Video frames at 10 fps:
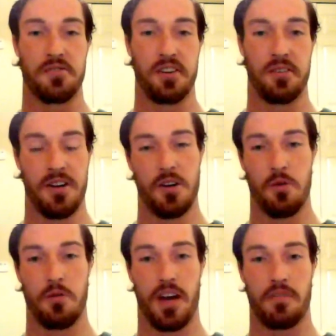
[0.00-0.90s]
So
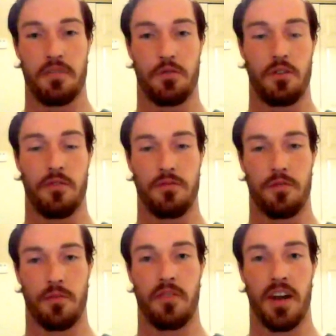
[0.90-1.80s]
we've got four
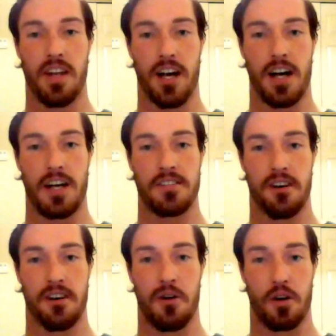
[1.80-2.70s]
former Vandy guys
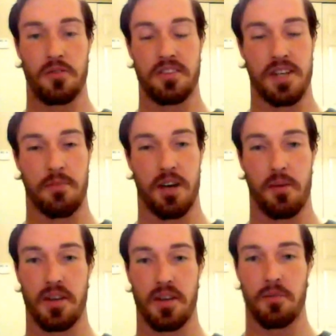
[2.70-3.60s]
all working with the same
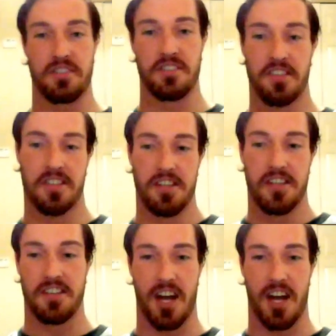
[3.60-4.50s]
company, which
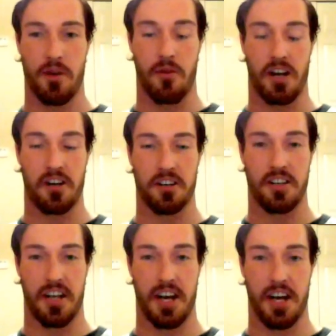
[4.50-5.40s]
has got to be a record.
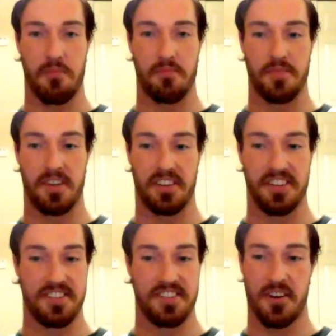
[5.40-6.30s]
Um,
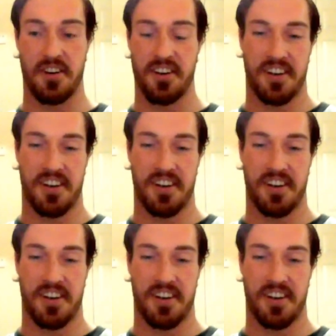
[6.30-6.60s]
so